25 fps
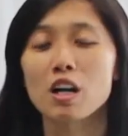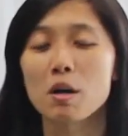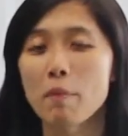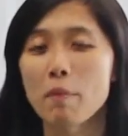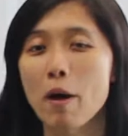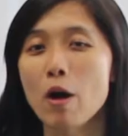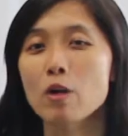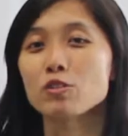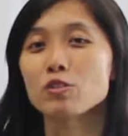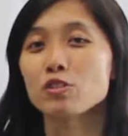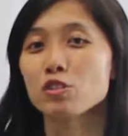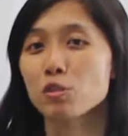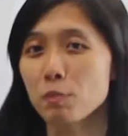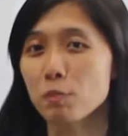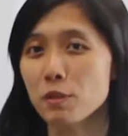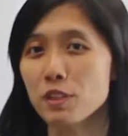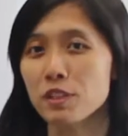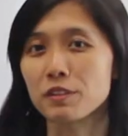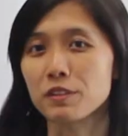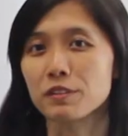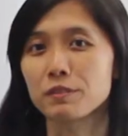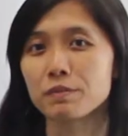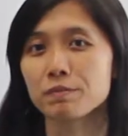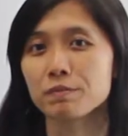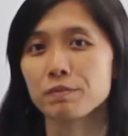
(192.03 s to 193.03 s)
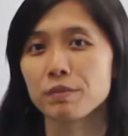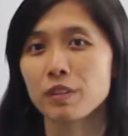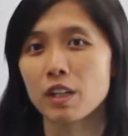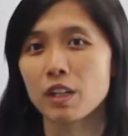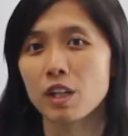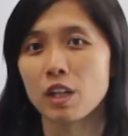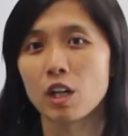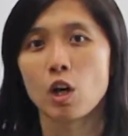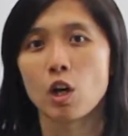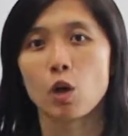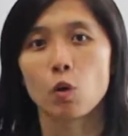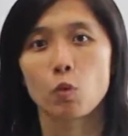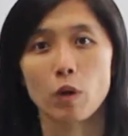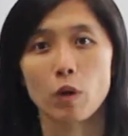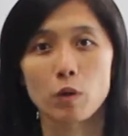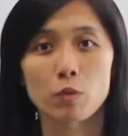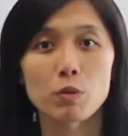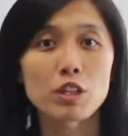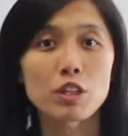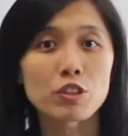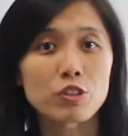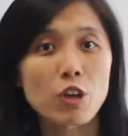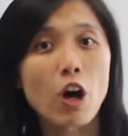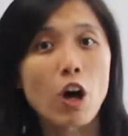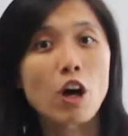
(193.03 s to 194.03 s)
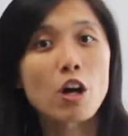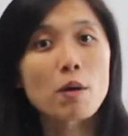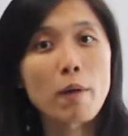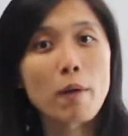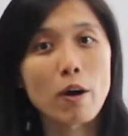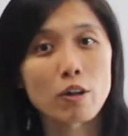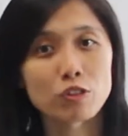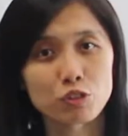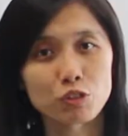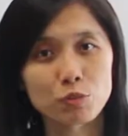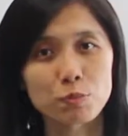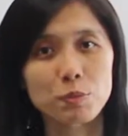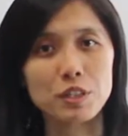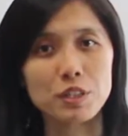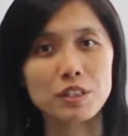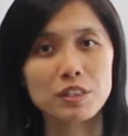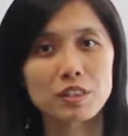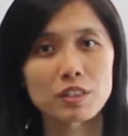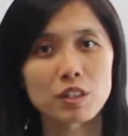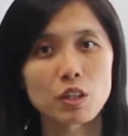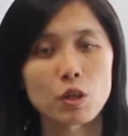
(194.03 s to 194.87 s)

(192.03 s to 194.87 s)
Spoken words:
about speed. When we talk about speed,